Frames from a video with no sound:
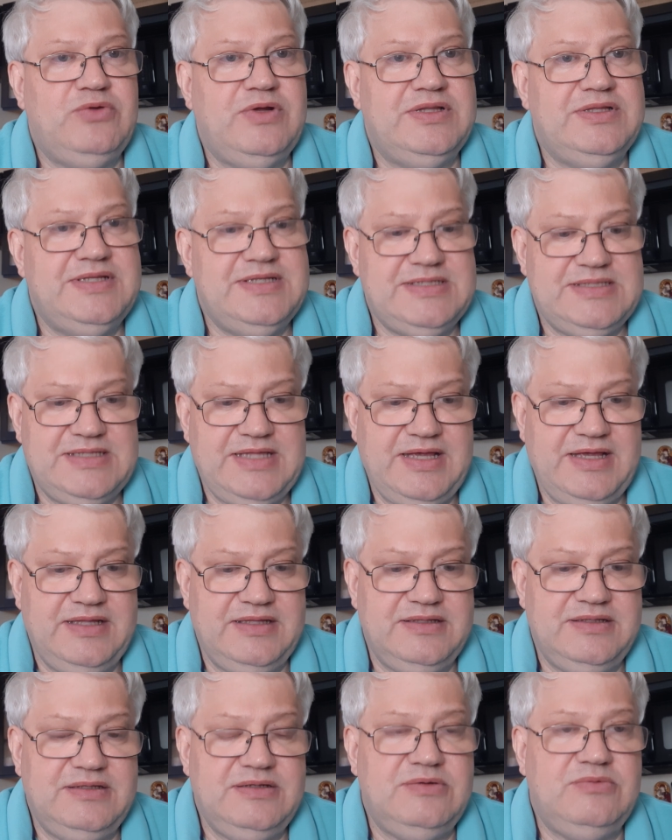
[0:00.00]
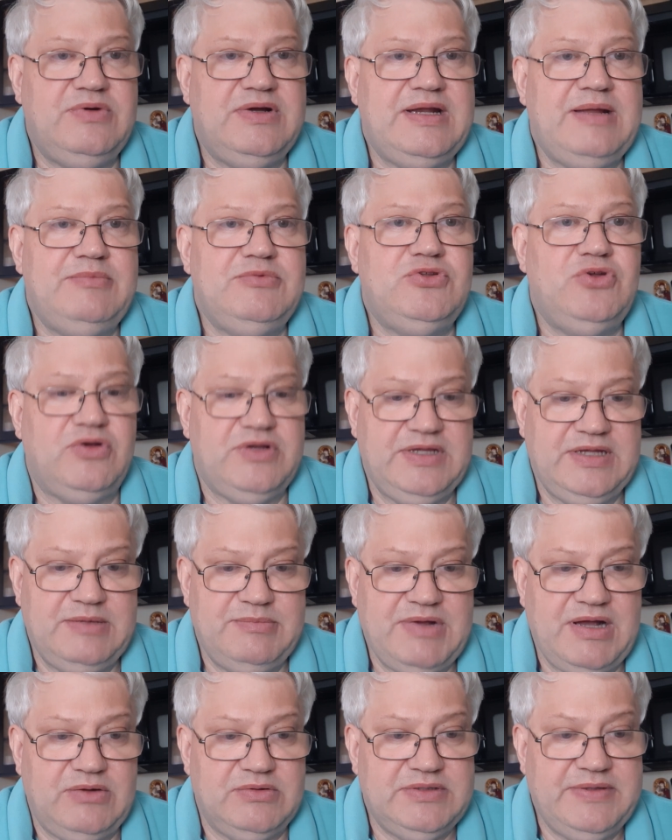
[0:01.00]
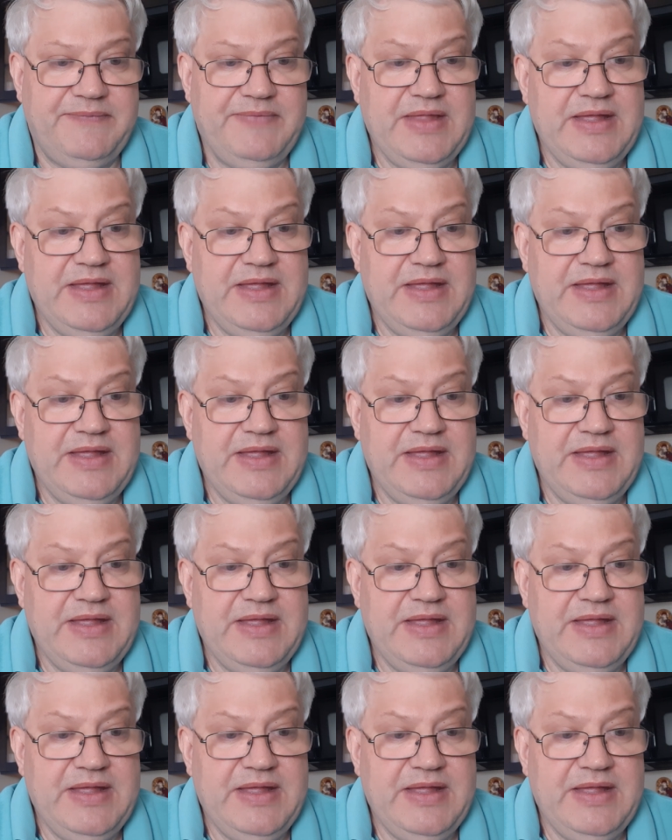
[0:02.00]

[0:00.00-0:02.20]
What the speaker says: understand what I'm talking about.